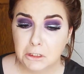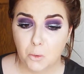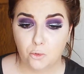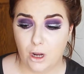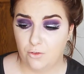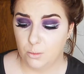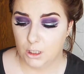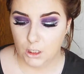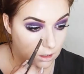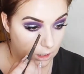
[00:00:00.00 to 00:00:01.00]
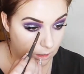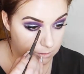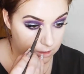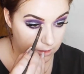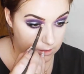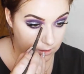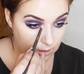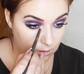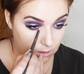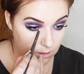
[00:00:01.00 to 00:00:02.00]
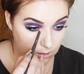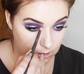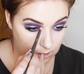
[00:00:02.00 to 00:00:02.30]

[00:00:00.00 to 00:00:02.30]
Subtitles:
Pray for me. I'm just going to stick that on the